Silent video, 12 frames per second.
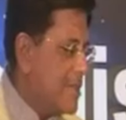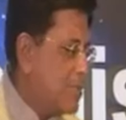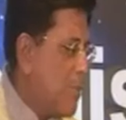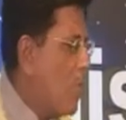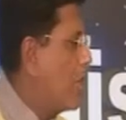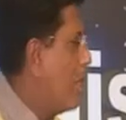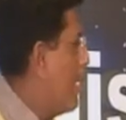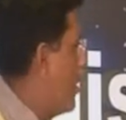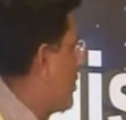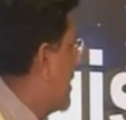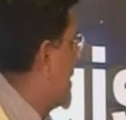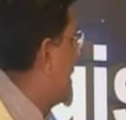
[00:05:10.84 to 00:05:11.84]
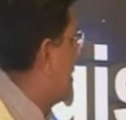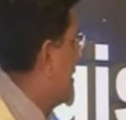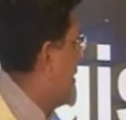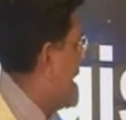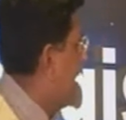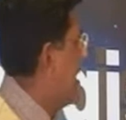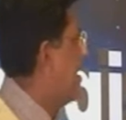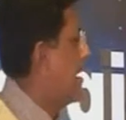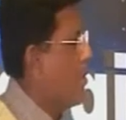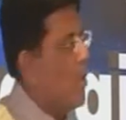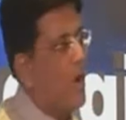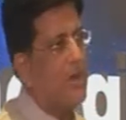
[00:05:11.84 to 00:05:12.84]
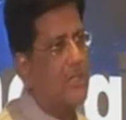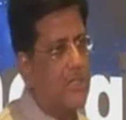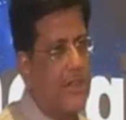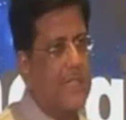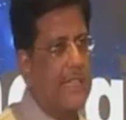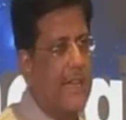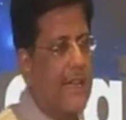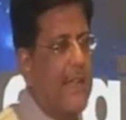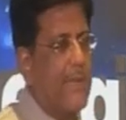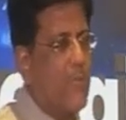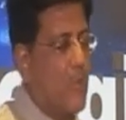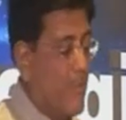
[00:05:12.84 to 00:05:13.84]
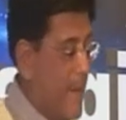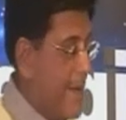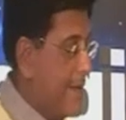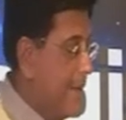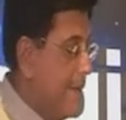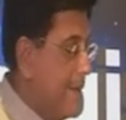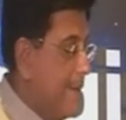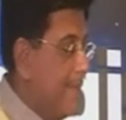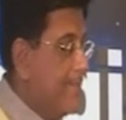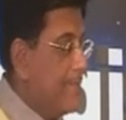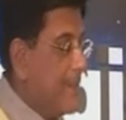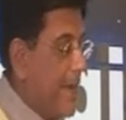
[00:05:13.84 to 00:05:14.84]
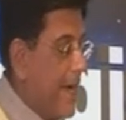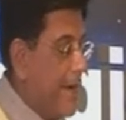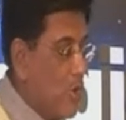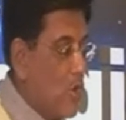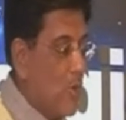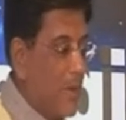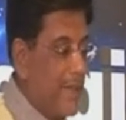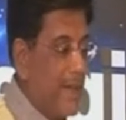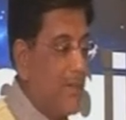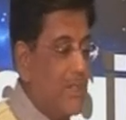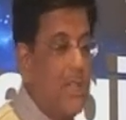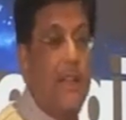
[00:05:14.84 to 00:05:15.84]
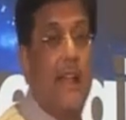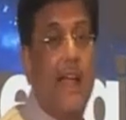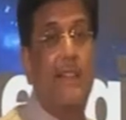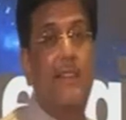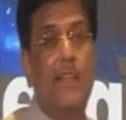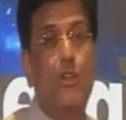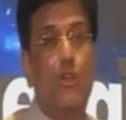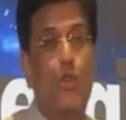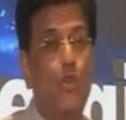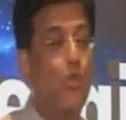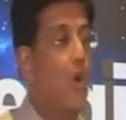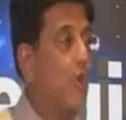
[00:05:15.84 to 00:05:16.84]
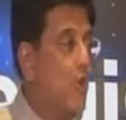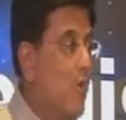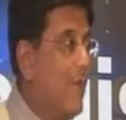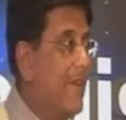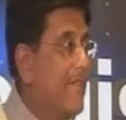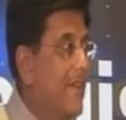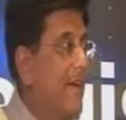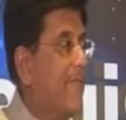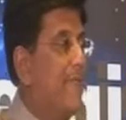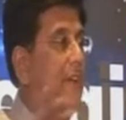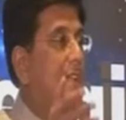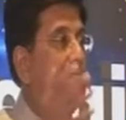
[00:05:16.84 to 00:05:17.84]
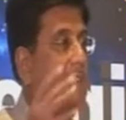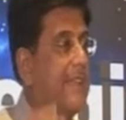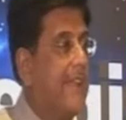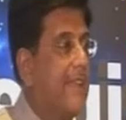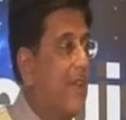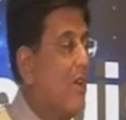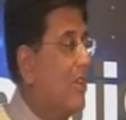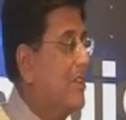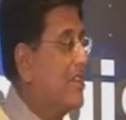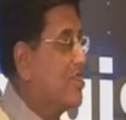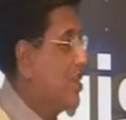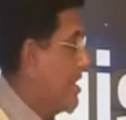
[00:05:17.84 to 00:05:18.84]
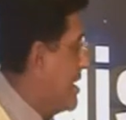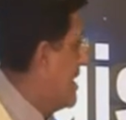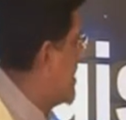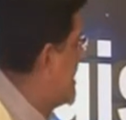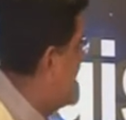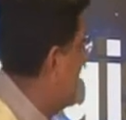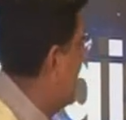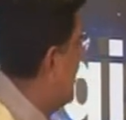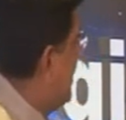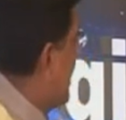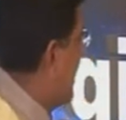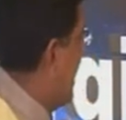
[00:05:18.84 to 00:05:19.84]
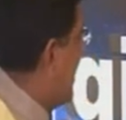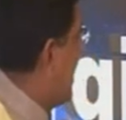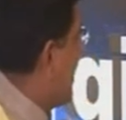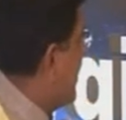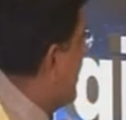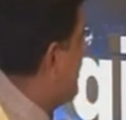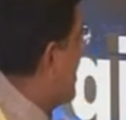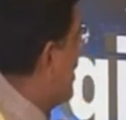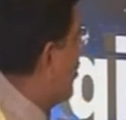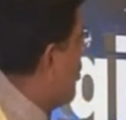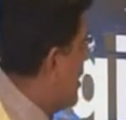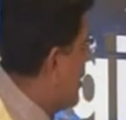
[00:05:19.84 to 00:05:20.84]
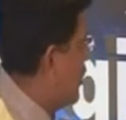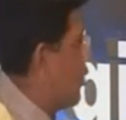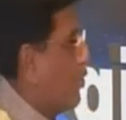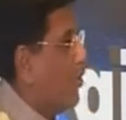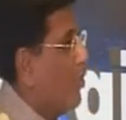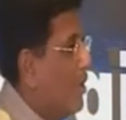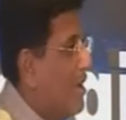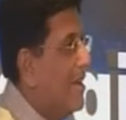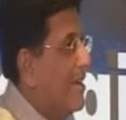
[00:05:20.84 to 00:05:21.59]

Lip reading: spoke about it at the Red Ink Awards recently in Mumbai. I don't know whether it was the right thing to do or no when we are felicitating all the journalists, and I land up there only to